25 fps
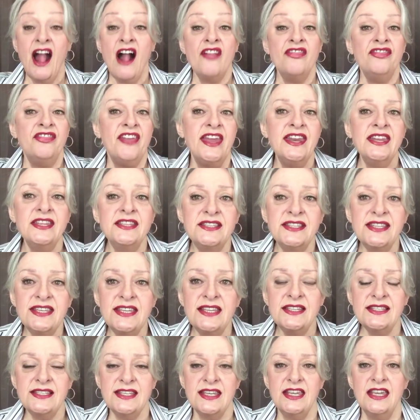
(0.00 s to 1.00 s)
then it's
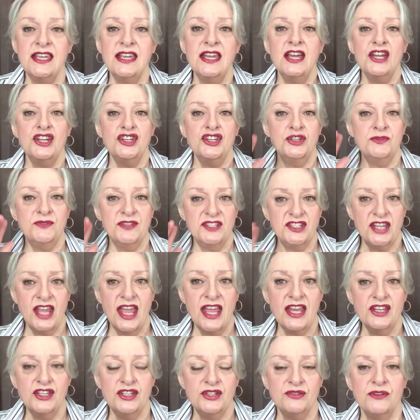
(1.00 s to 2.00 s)
easy to
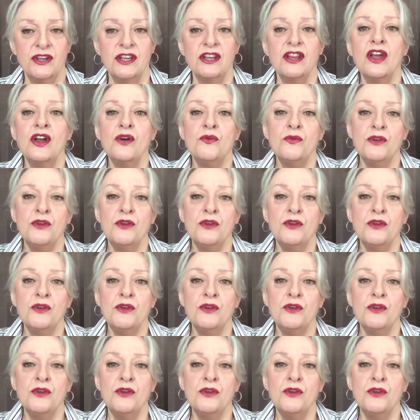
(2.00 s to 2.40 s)
attend to it